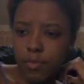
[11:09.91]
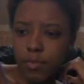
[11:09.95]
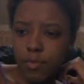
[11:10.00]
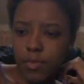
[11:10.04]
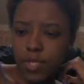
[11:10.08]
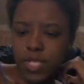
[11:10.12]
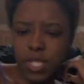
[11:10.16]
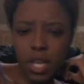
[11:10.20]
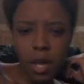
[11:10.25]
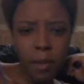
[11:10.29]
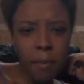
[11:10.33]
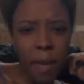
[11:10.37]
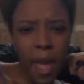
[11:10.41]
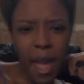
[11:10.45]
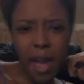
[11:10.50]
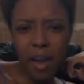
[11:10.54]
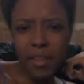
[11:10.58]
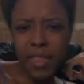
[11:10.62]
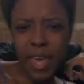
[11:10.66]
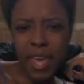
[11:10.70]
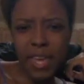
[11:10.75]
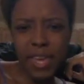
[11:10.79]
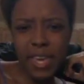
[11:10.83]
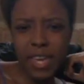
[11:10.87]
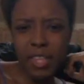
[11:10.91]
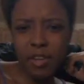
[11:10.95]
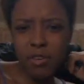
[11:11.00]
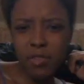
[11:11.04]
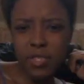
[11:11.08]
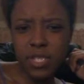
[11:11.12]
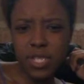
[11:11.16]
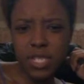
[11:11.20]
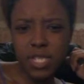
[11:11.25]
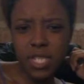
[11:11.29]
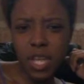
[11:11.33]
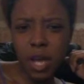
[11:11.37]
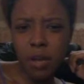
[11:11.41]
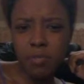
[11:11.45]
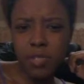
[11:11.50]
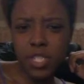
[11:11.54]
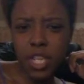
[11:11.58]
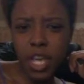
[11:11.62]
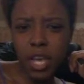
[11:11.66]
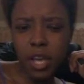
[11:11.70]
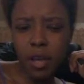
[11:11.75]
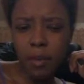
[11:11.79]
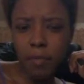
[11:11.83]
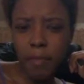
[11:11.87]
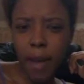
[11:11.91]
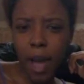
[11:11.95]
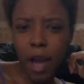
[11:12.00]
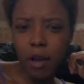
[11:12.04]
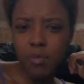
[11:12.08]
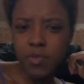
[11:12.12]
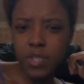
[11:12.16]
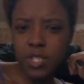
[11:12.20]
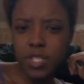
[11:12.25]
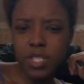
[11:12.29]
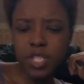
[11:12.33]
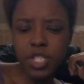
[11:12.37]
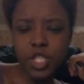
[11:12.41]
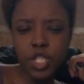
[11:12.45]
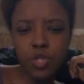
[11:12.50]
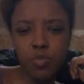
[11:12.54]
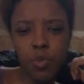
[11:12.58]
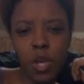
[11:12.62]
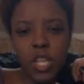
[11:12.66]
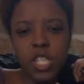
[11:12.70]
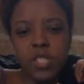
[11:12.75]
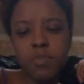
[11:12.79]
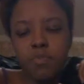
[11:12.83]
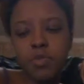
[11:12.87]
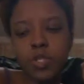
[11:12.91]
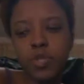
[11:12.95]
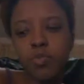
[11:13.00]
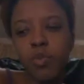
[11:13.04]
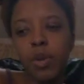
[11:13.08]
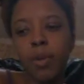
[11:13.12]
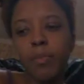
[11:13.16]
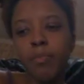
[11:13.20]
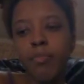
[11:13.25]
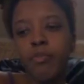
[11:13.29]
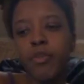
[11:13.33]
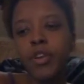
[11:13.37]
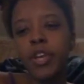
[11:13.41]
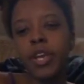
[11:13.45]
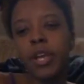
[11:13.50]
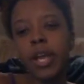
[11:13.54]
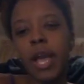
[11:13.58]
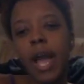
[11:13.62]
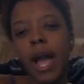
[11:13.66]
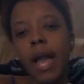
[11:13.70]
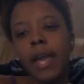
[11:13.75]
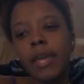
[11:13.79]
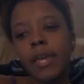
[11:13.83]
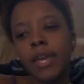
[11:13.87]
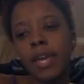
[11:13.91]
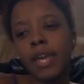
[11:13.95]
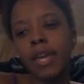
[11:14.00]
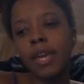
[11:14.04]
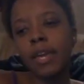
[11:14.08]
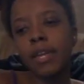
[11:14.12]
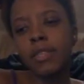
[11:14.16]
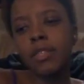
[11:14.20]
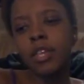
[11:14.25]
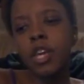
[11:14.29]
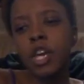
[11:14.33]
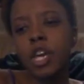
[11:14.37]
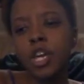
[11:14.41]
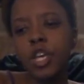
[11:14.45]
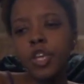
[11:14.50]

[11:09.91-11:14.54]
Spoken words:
somehow they get on the subject about the situation between Bree and Cayenne.